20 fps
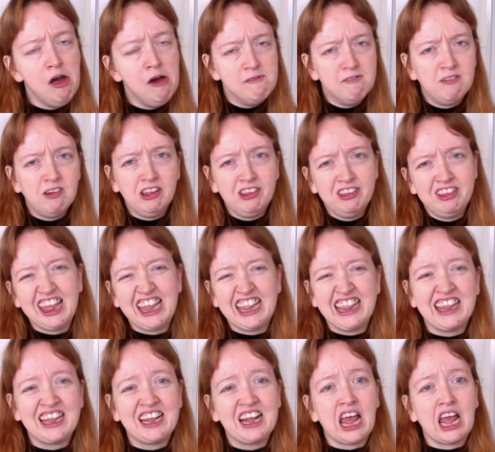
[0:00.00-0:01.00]
For
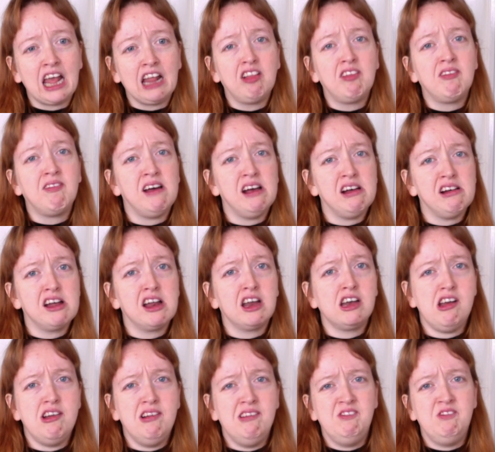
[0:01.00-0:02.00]
this case, we're going
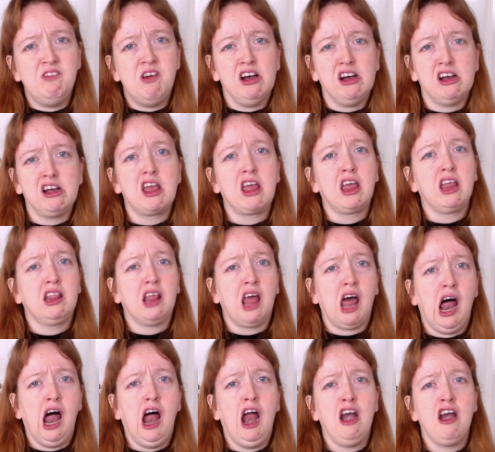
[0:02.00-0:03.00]
to focus
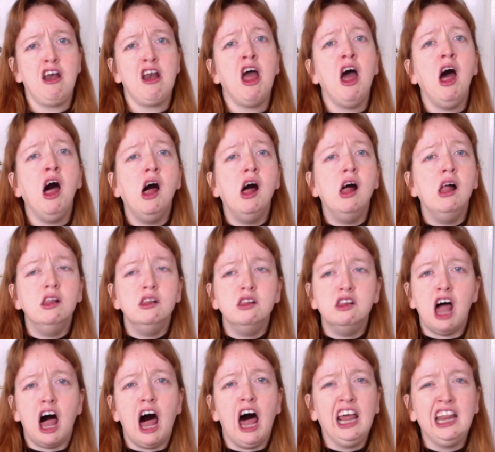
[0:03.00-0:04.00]
on
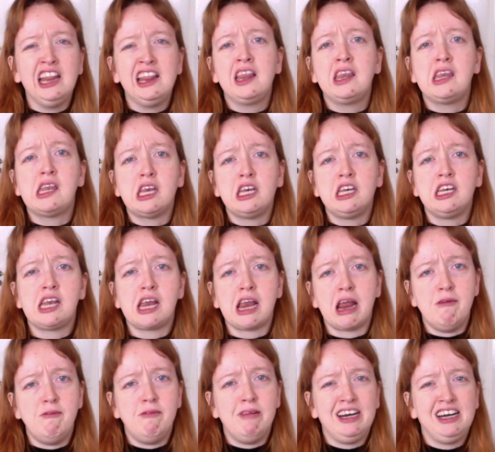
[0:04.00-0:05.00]
lost and
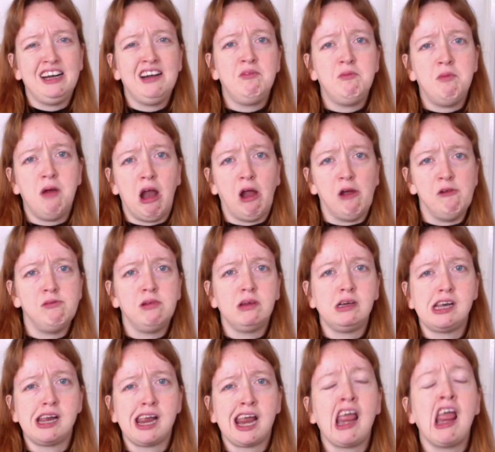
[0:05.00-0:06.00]
damaged
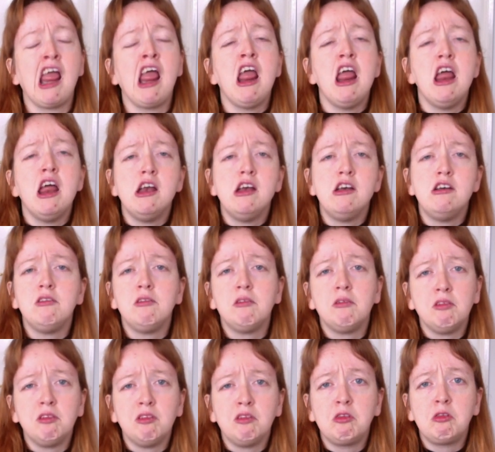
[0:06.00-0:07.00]
property.
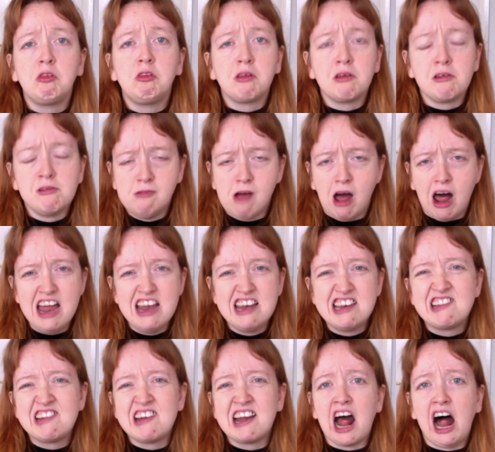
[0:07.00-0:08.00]
The
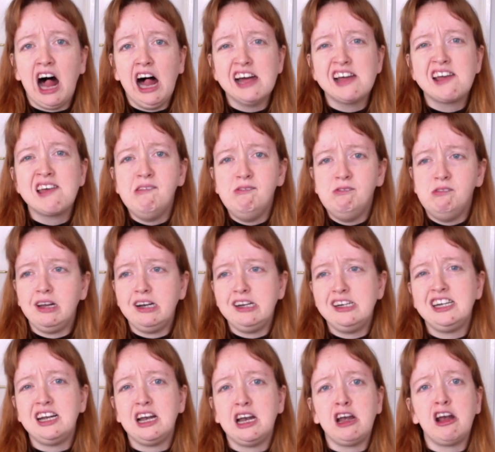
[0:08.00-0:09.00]
Montreal
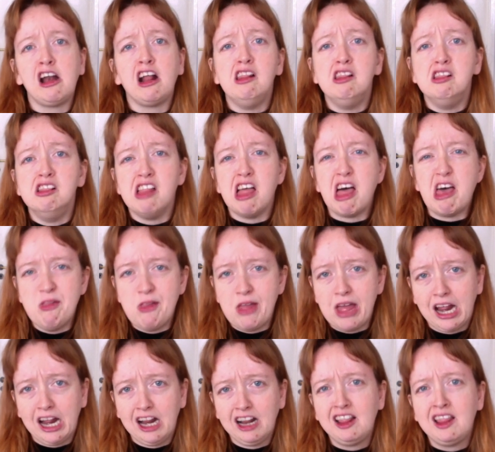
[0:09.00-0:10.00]
Convention
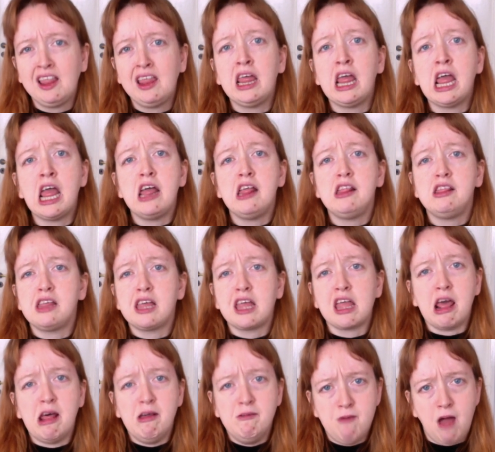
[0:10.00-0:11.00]
limits the
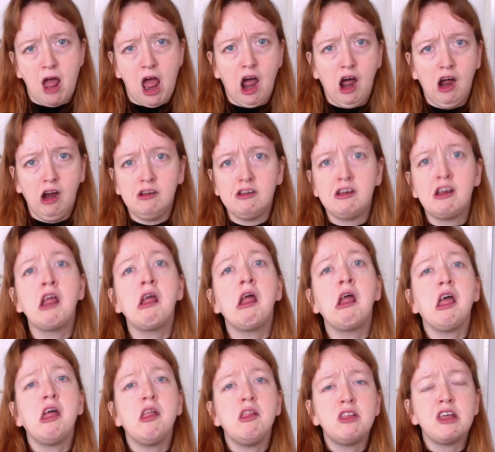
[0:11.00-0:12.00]
amount
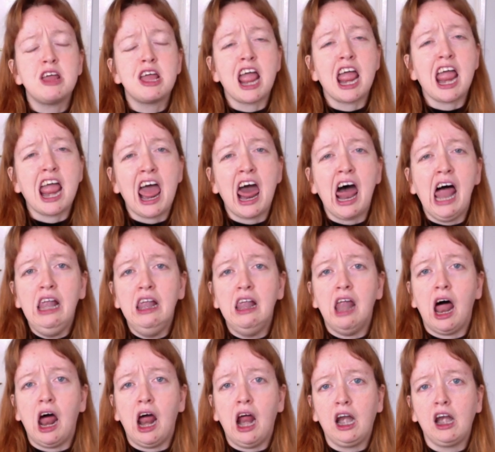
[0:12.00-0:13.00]
the
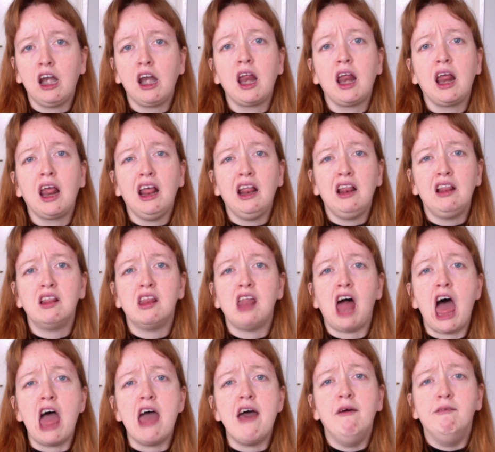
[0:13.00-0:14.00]
airline is
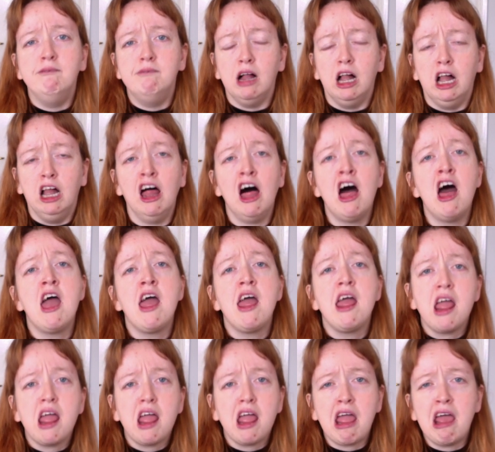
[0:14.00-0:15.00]
liable
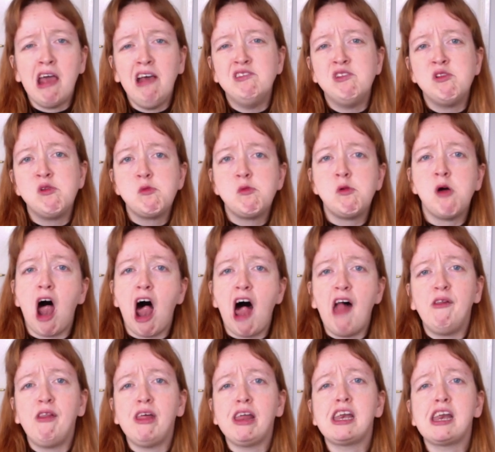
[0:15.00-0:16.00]
if
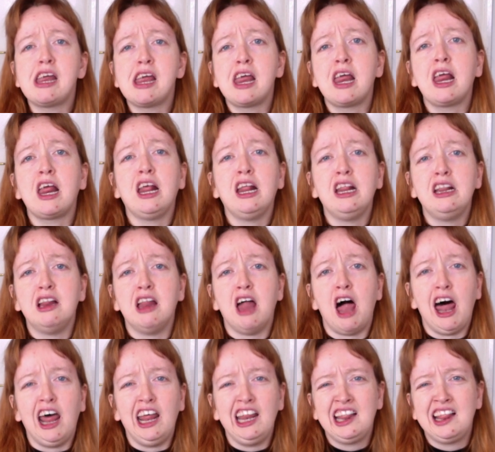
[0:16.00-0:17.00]
property is
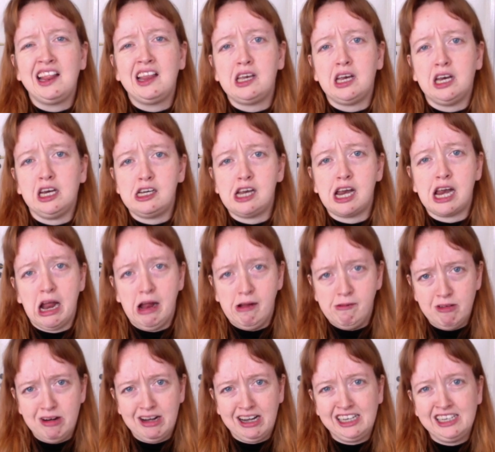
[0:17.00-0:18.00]
lost or
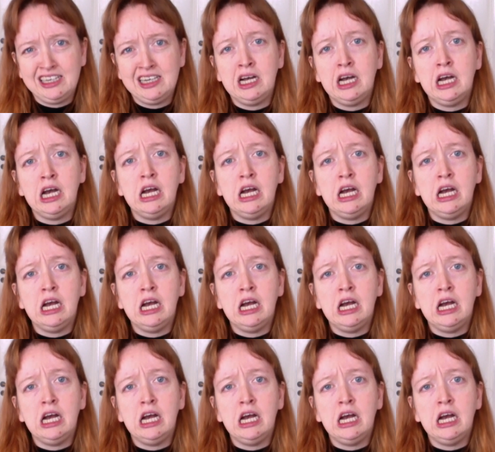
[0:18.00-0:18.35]
damaged